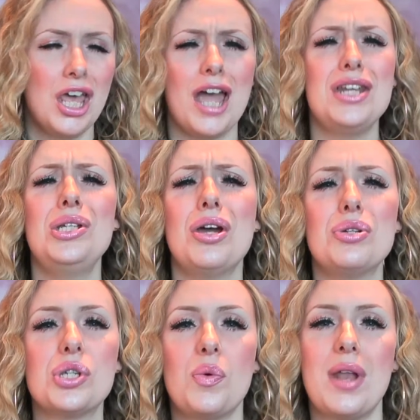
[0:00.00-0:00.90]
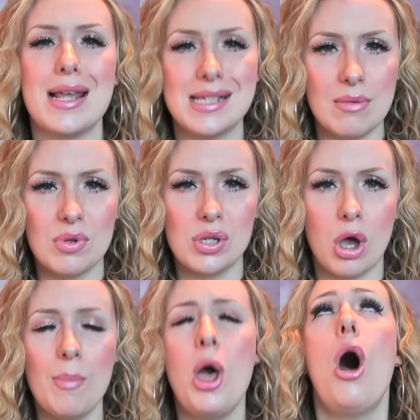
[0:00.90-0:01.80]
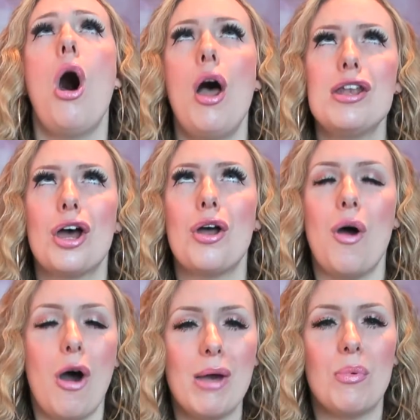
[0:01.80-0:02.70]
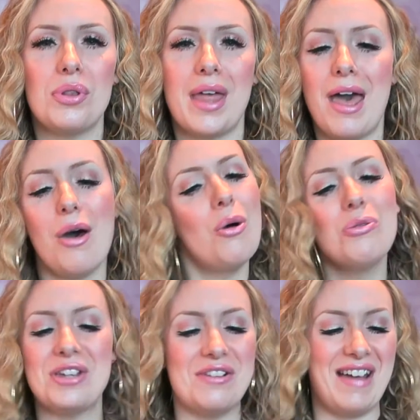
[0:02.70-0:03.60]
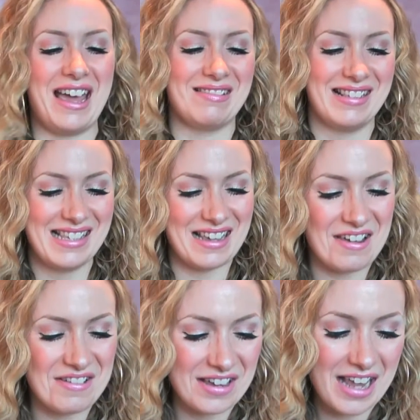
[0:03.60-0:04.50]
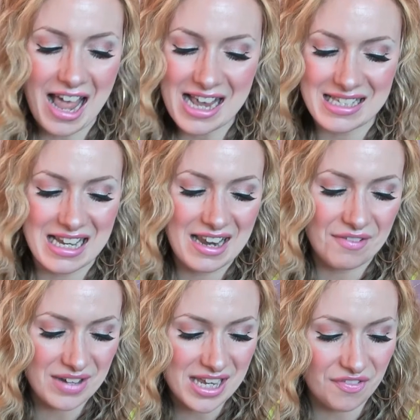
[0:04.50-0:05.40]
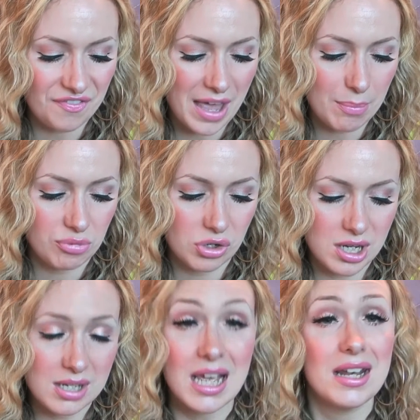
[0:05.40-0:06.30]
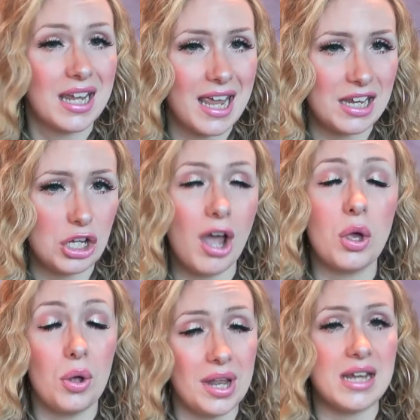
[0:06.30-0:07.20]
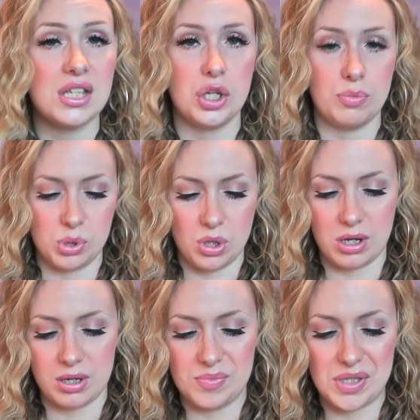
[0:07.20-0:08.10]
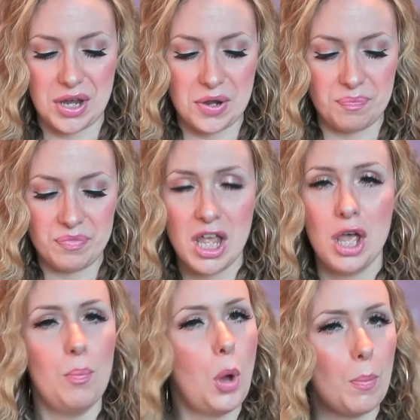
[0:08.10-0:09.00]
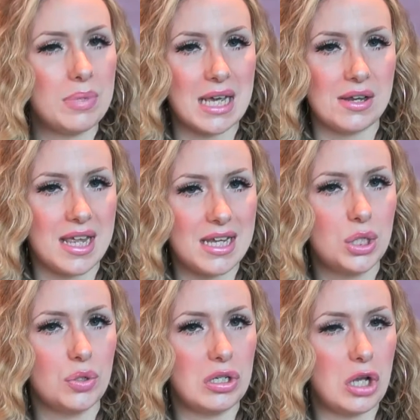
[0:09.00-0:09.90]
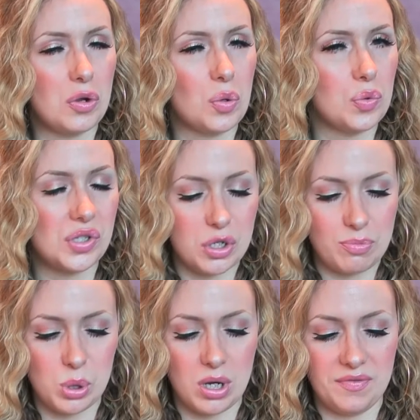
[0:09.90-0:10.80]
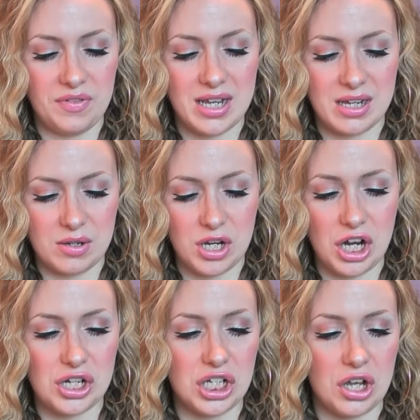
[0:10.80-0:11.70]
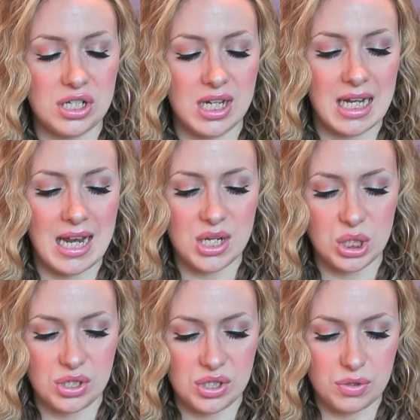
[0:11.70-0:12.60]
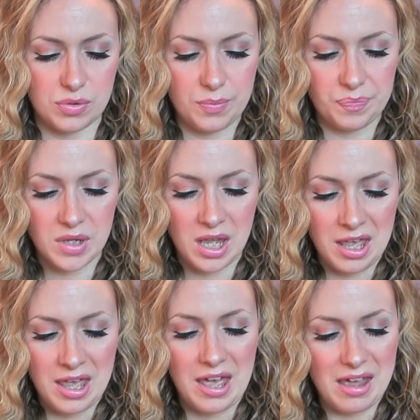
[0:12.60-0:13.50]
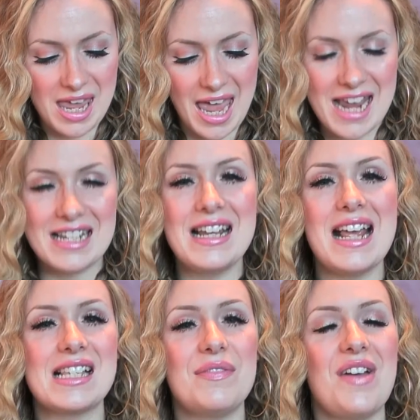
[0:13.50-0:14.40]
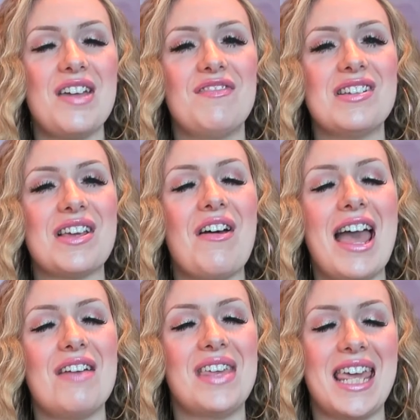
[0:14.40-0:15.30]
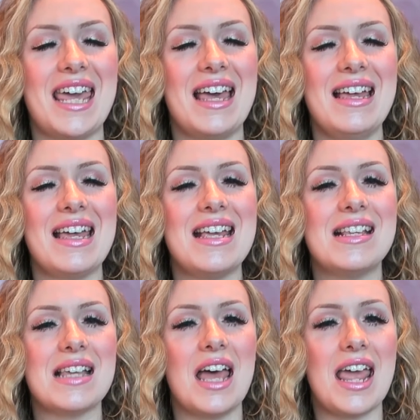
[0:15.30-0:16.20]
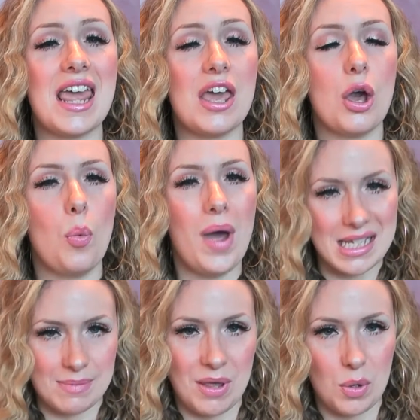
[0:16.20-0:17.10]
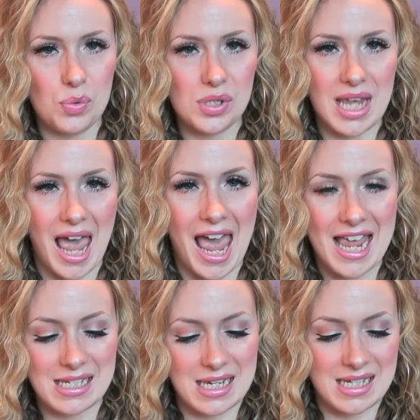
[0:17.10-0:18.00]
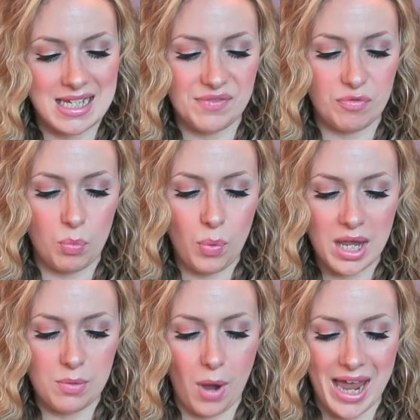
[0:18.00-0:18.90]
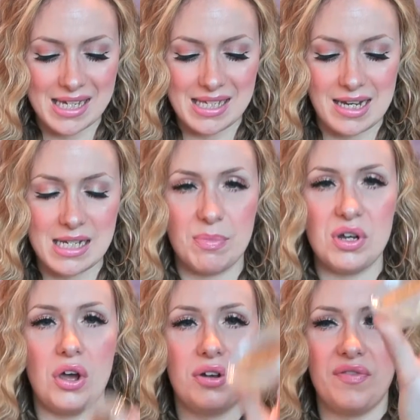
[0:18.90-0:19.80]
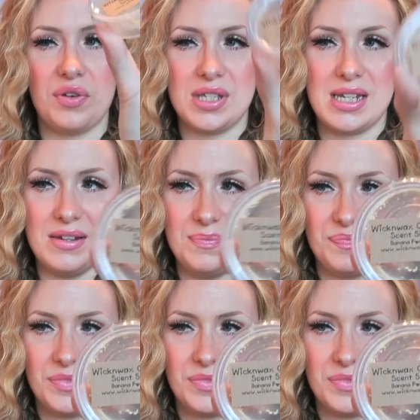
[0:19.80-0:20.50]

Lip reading: And you don't just want that at summertime. I know I want that all year round. So that's a lovely, fab product. And I got that in Superdrug. So pop down there to your local Superdrug for the, you know, to go to the collection store. Okay, the next favourite I have here is a wax melt, and it is from Wick & Wax, and it's Banana Foster.